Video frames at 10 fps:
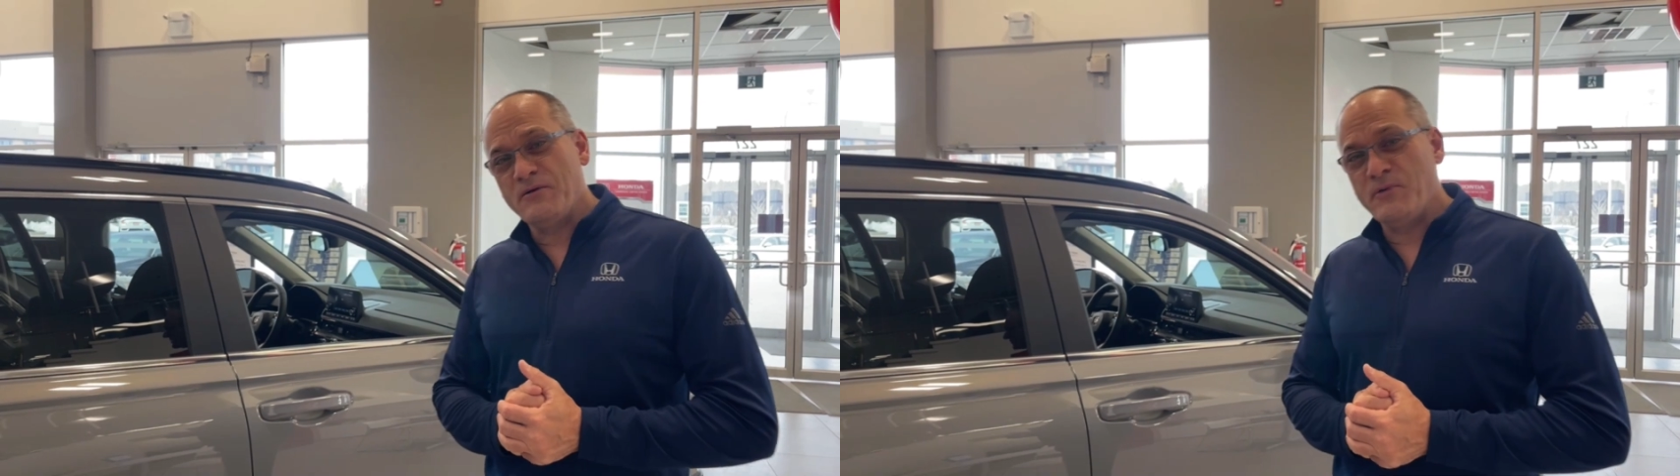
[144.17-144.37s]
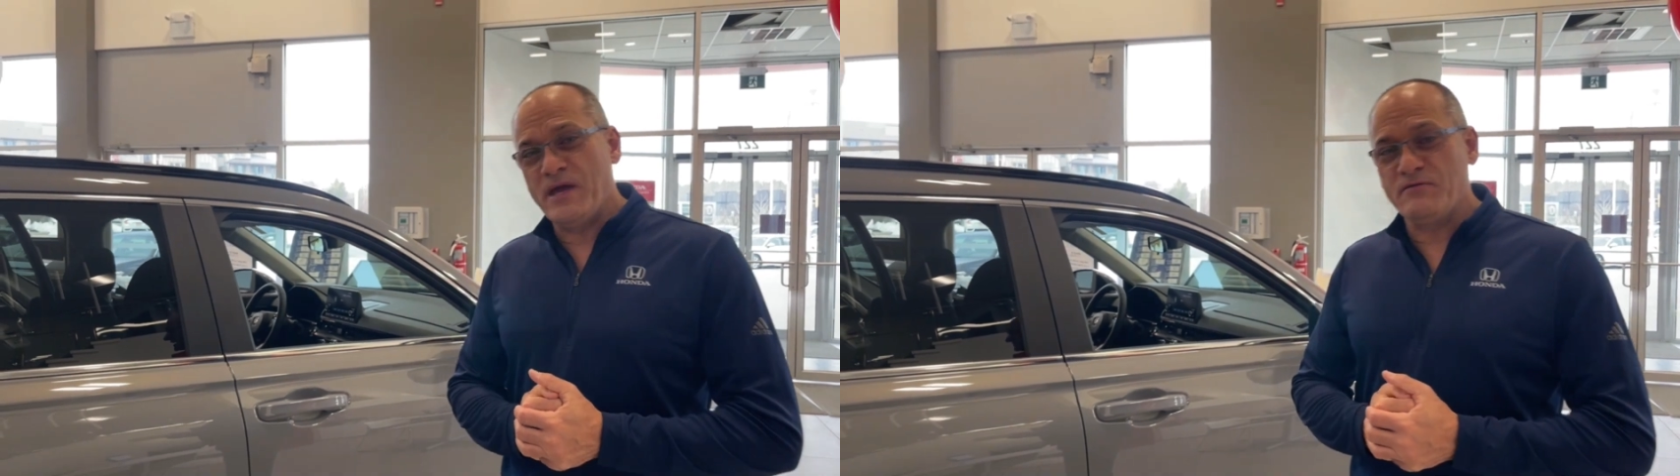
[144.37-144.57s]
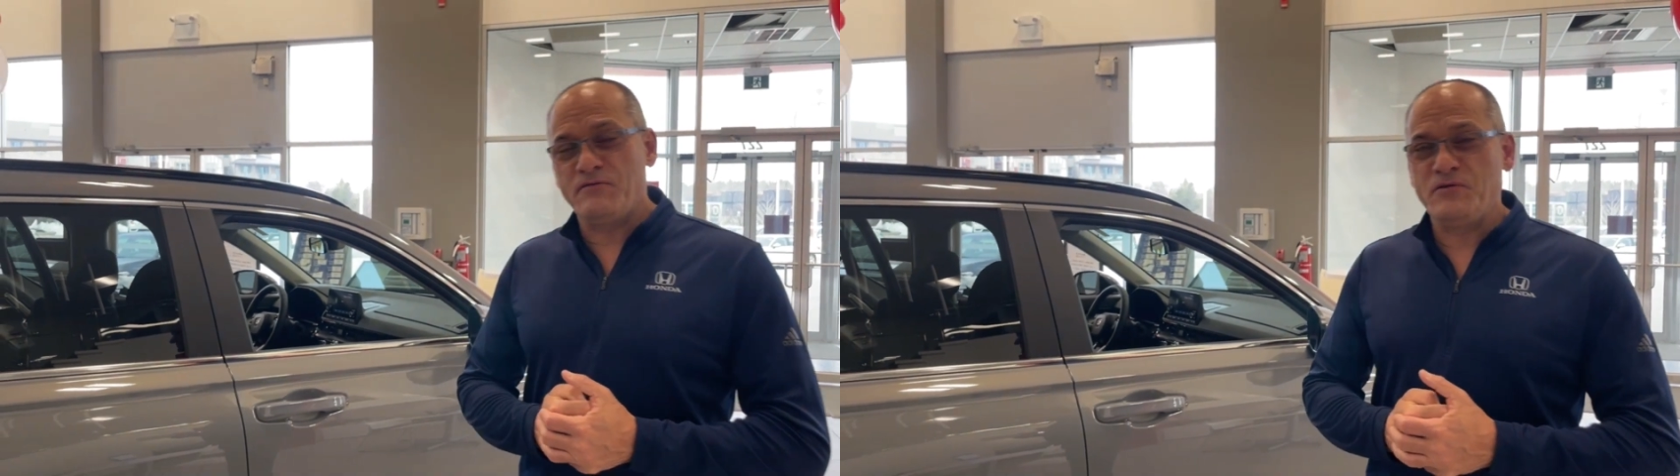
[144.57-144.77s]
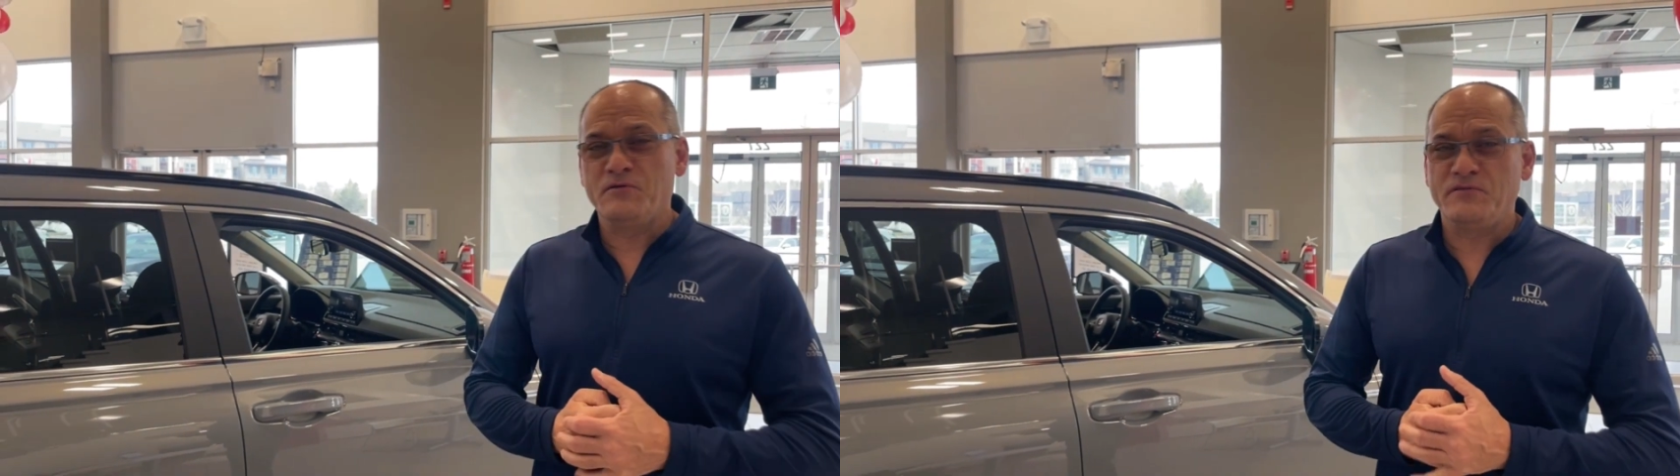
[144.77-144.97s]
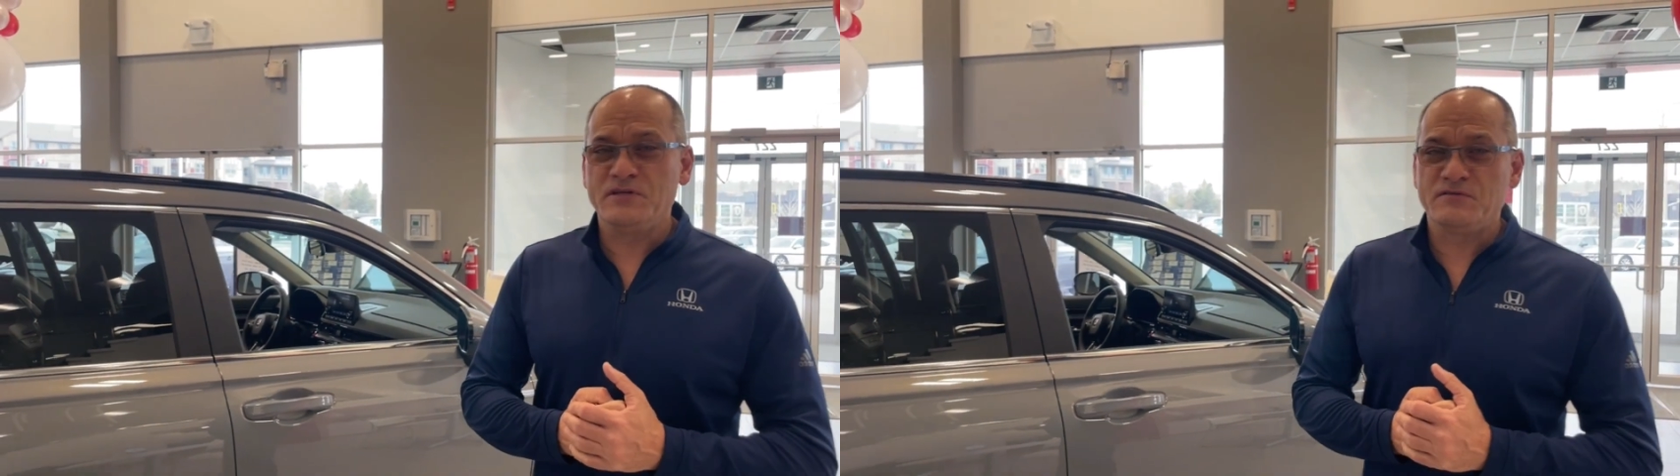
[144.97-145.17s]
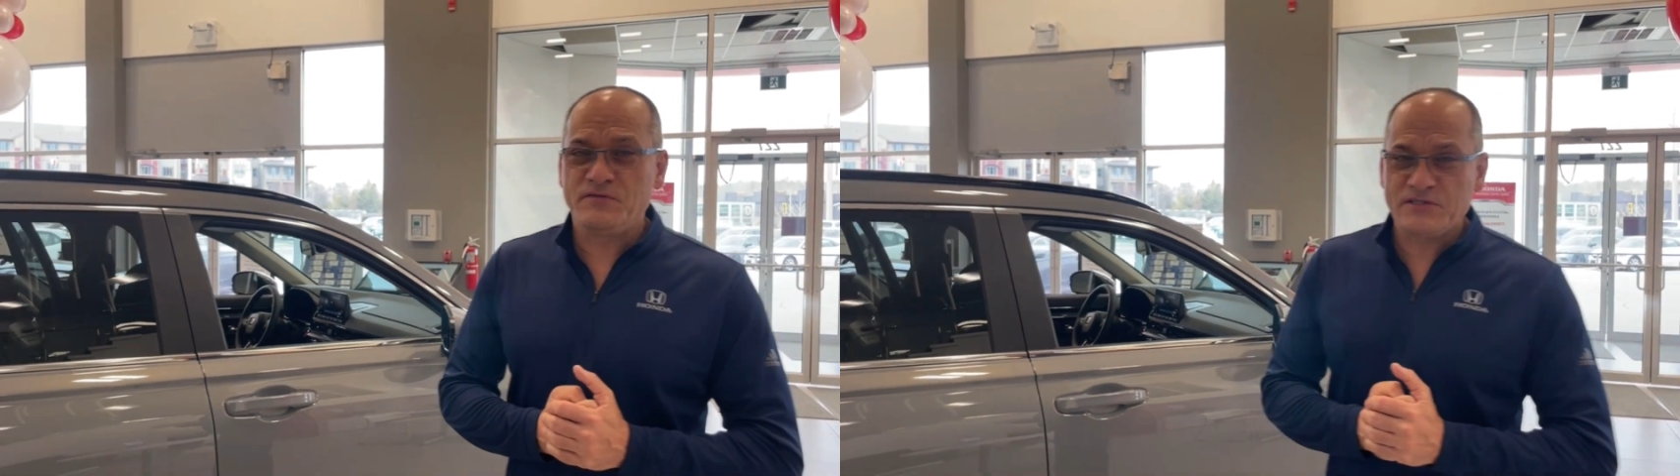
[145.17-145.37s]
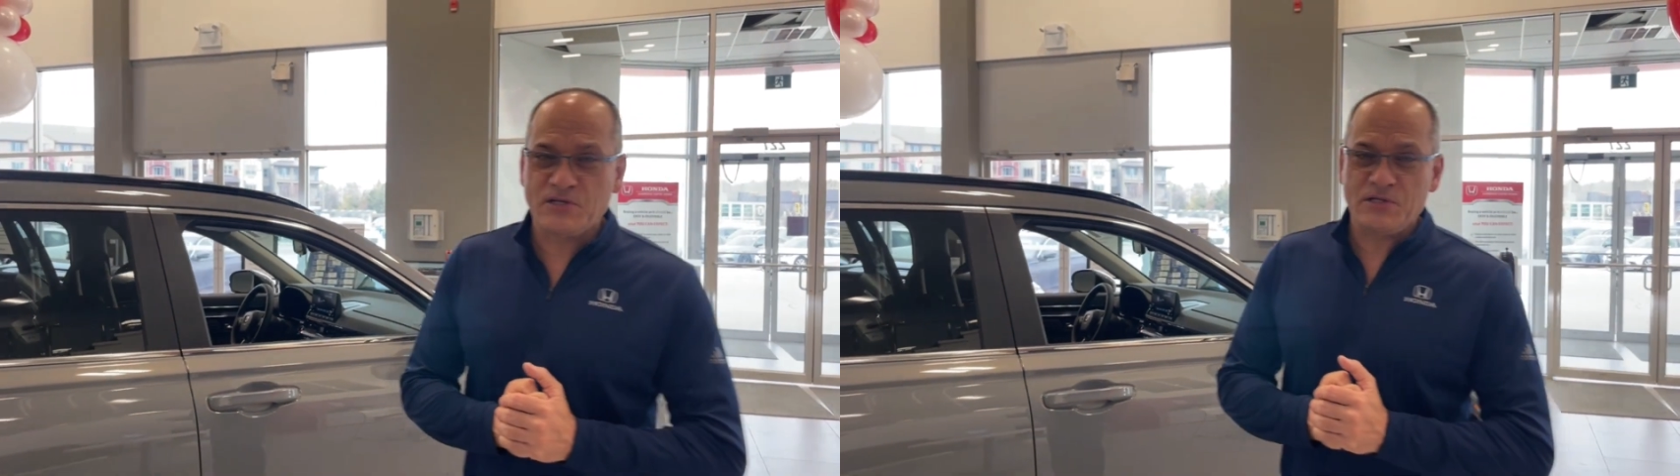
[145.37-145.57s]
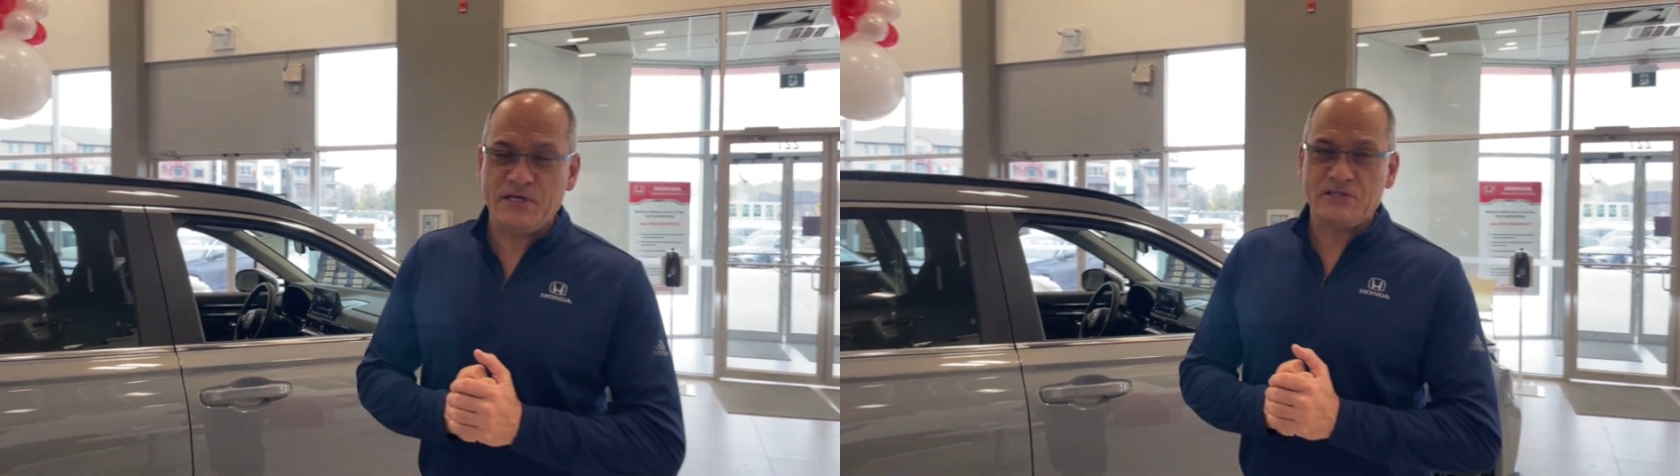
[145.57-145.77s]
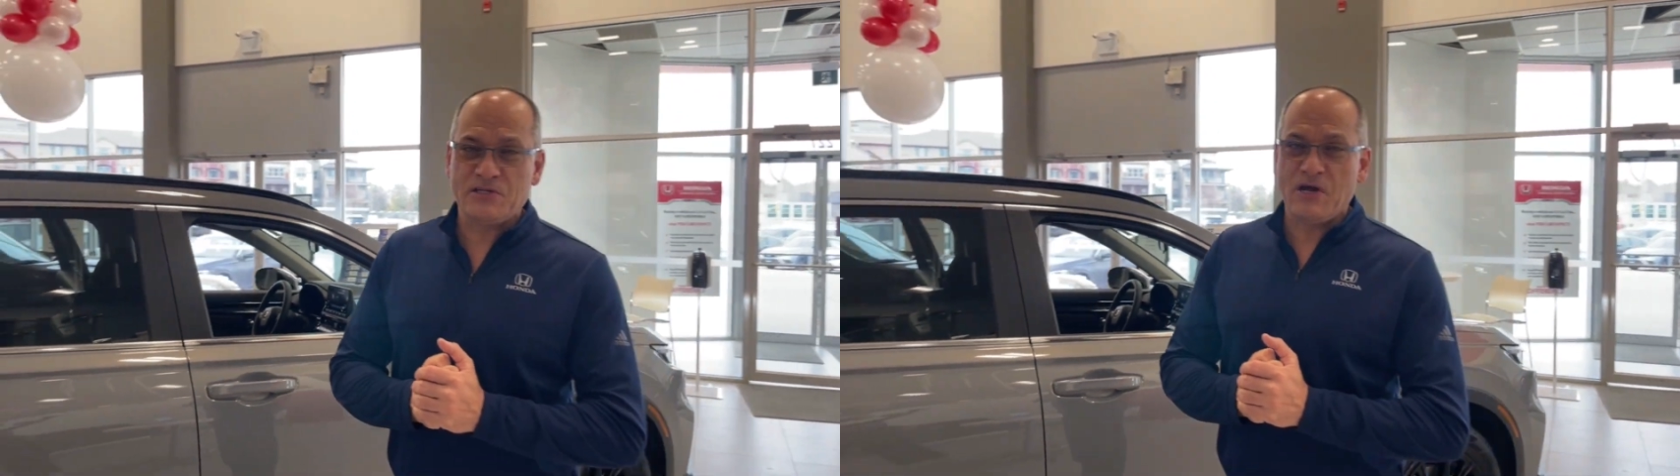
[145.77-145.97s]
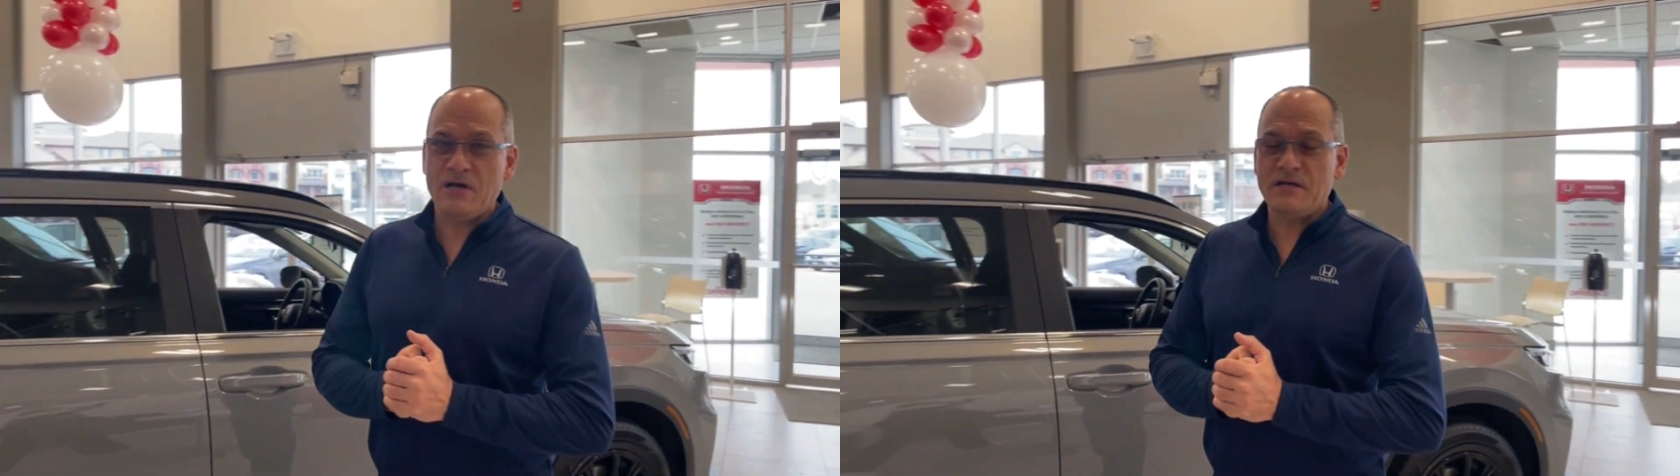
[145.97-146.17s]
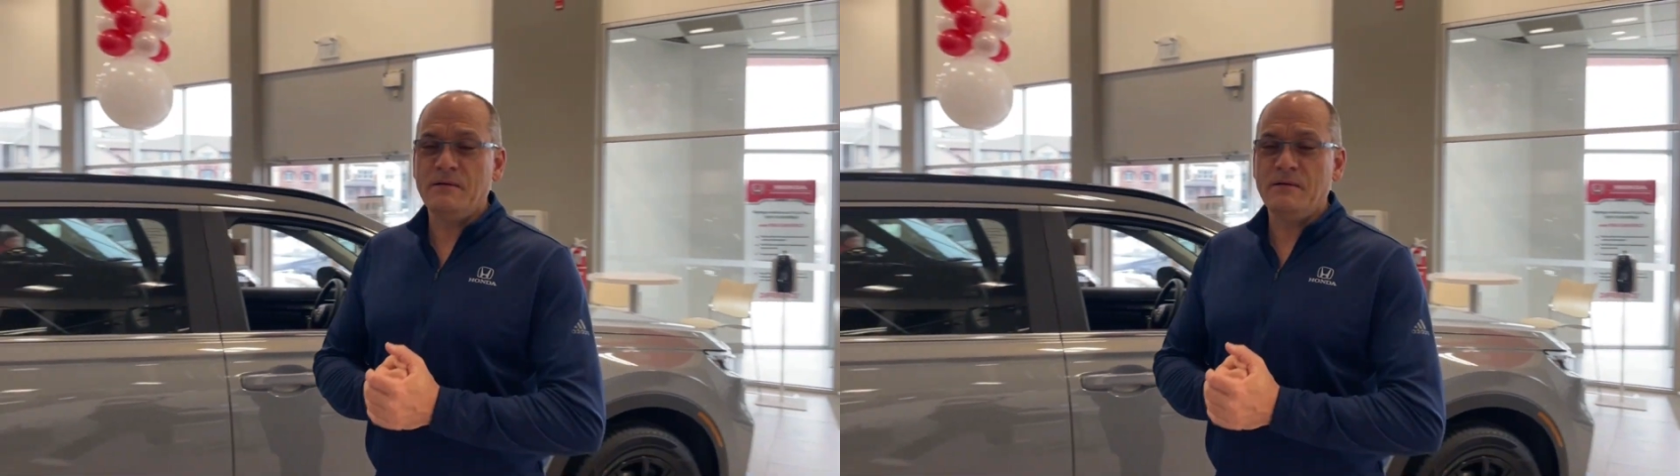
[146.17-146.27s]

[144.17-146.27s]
We have a few of these physically in stock,